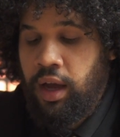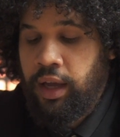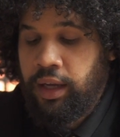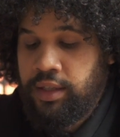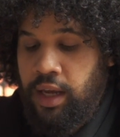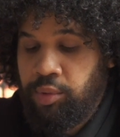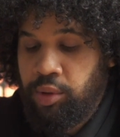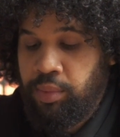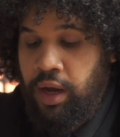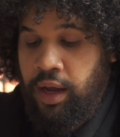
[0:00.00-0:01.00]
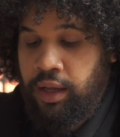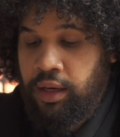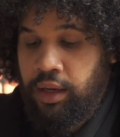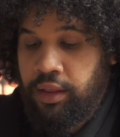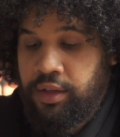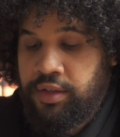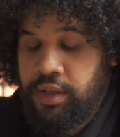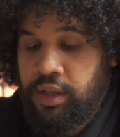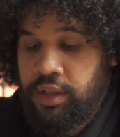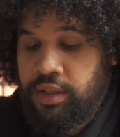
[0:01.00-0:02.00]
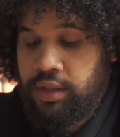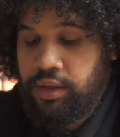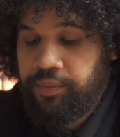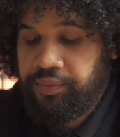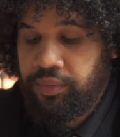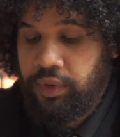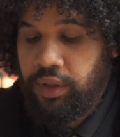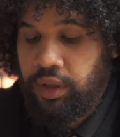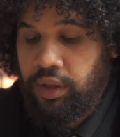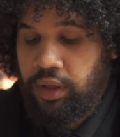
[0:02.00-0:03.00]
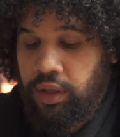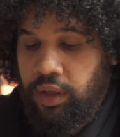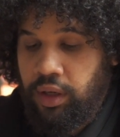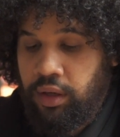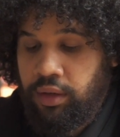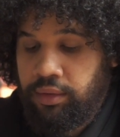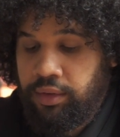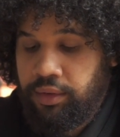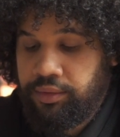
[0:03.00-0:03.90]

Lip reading: I can type in behind the scenes of